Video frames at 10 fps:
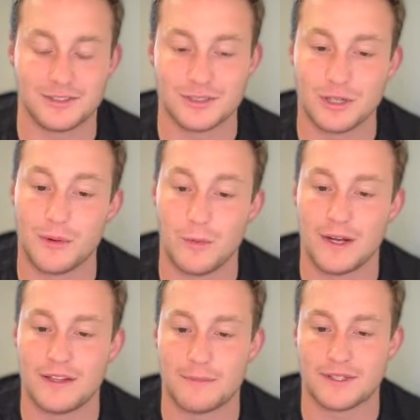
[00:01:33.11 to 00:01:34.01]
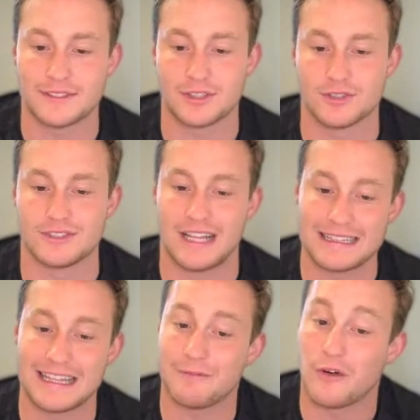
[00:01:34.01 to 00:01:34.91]
So it's a little bit weird that President Circle is
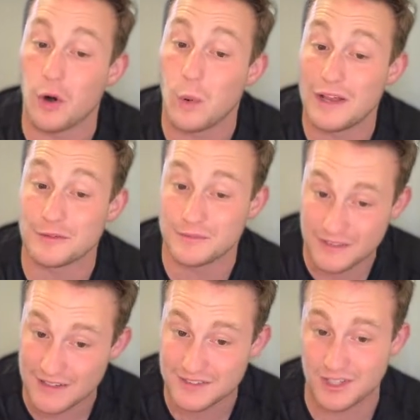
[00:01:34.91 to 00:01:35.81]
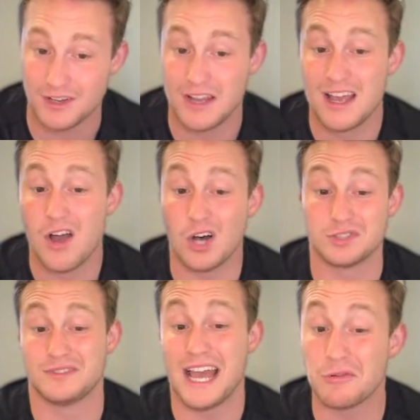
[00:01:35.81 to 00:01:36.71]
not that far away from 5-star.
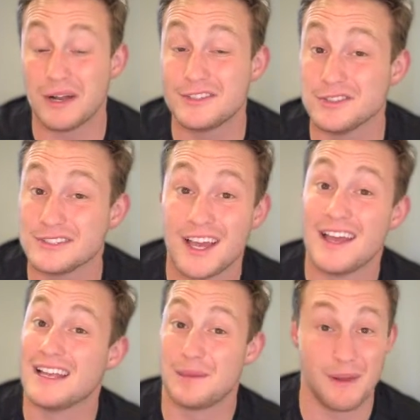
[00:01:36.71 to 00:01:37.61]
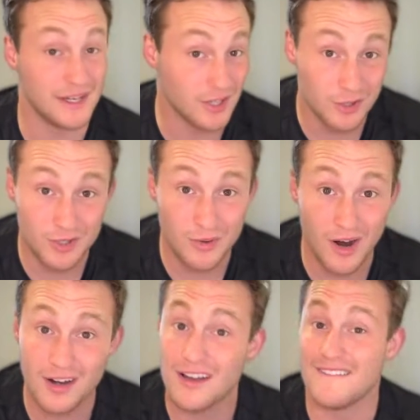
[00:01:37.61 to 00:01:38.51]
Also, 10 rentals, depending on who you
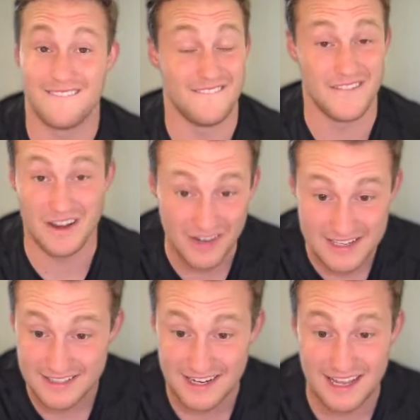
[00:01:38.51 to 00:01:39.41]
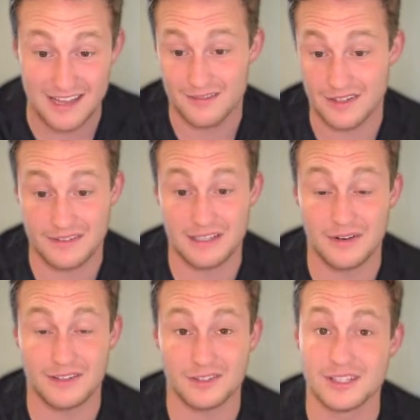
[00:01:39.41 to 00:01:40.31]
are, very easy to hit. 15
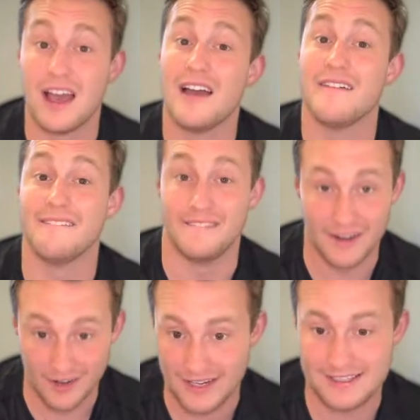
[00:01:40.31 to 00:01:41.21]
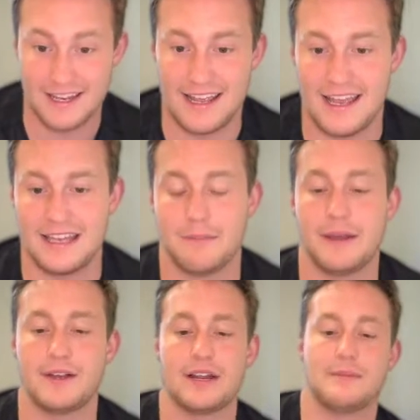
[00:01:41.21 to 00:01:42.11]
rentals, very easy to hit.
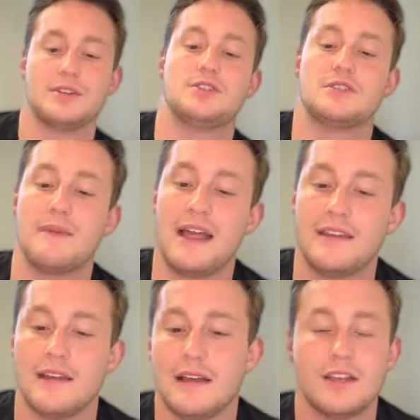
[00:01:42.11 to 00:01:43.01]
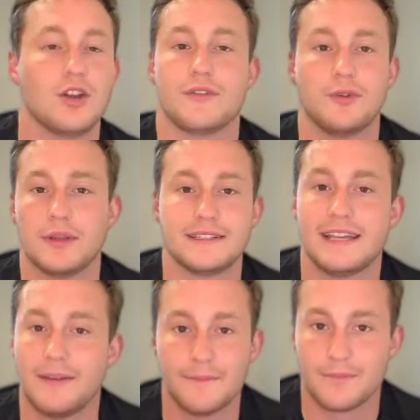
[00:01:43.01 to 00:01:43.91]
Depending on how much you spend, if you're doing, let's
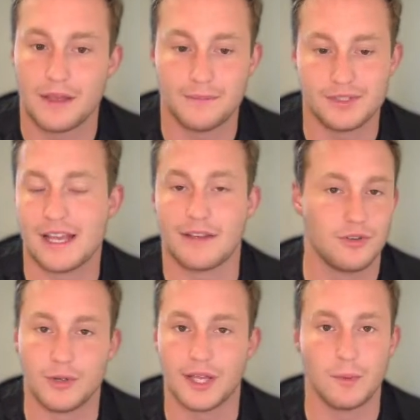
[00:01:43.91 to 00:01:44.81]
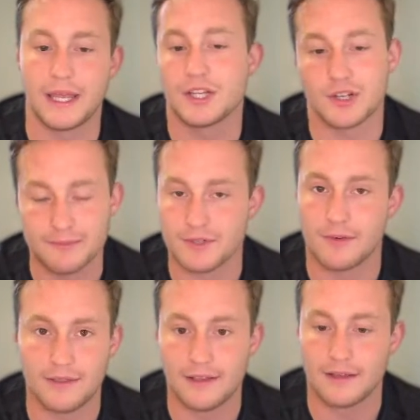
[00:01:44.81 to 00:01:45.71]
say, I'm just saying, if you're doing like weekend trips
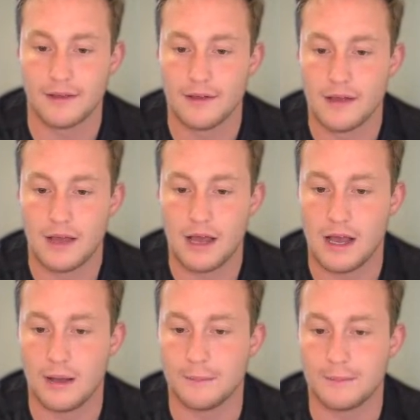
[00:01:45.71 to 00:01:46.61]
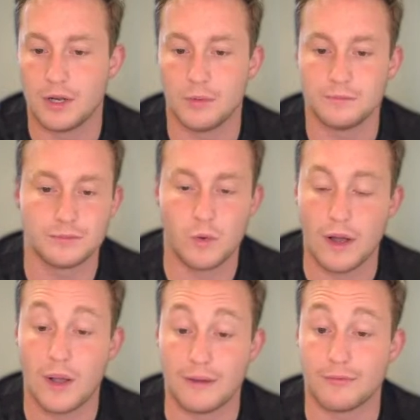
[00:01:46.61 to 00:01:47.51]
and renting,
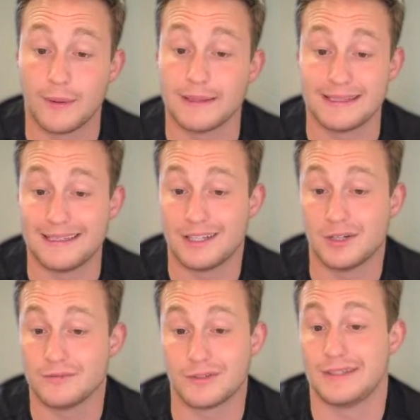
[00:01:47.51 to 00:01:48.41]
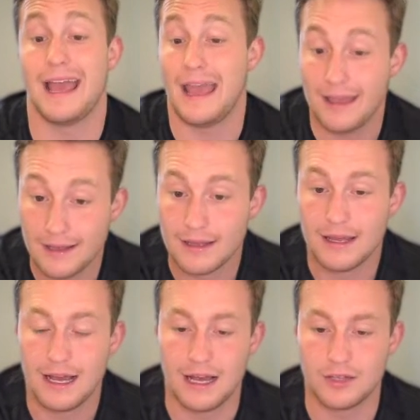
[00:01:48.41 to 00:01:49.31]
quite frequently, for a day,
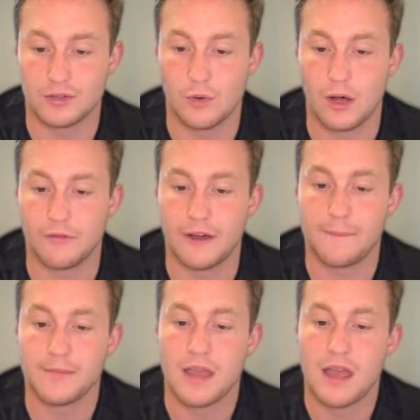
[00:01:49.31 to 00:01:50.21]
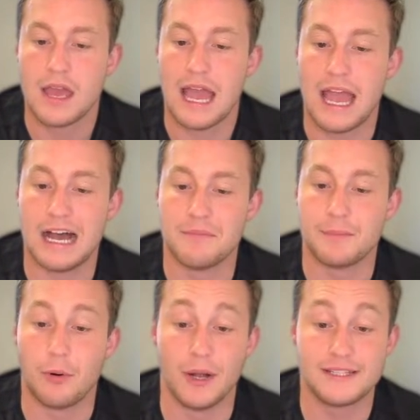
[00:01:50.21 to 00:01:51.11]
you'll qualify.
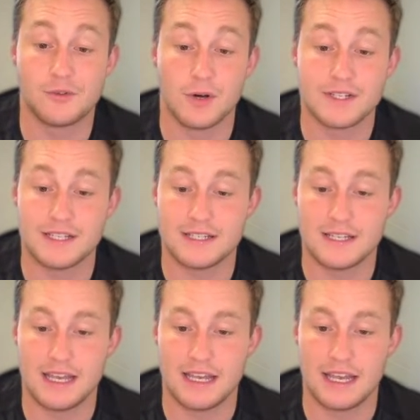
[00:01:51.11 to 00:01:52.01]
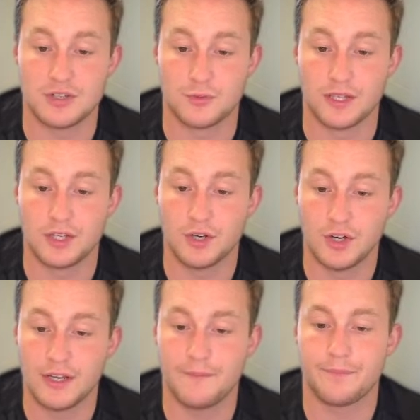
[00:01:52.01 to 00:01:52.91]
The points, of course, is really
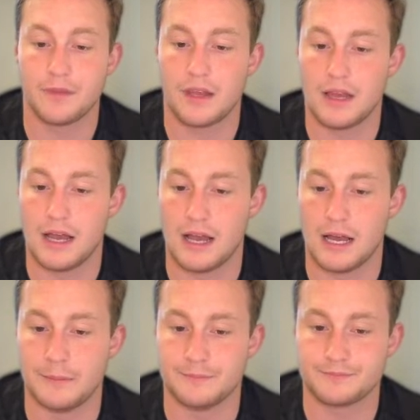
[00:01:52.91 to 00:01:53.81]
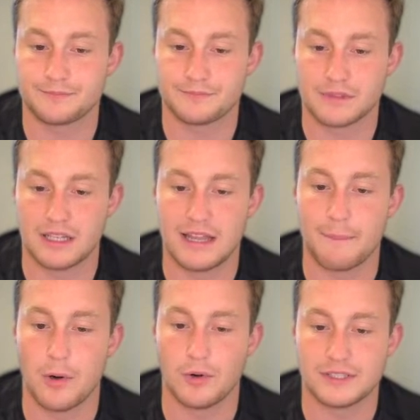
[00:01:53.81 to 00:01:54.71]
good.
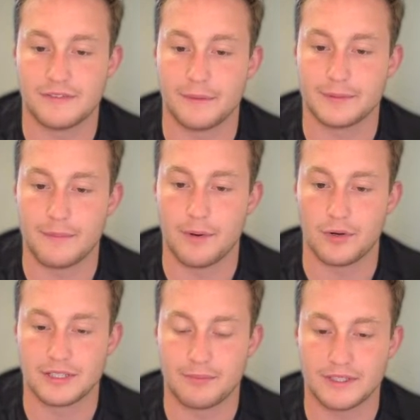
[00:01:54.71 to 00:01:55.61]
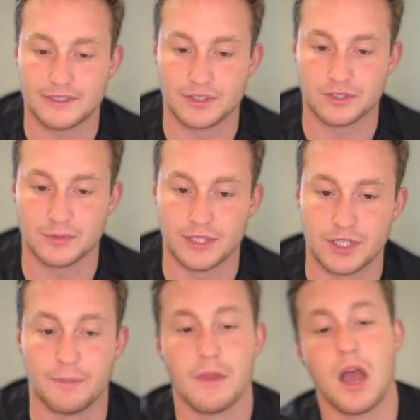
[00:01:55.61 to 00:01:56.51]
That bonus, the 30% bonus at President Circle is really
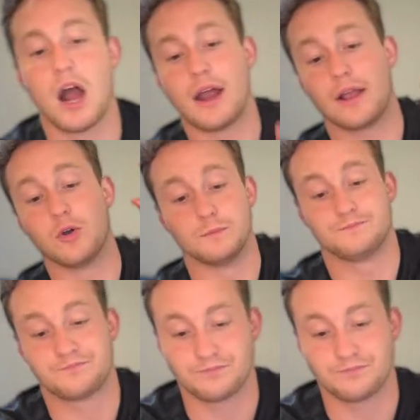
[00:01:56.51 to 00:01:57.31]
good. All right, cool.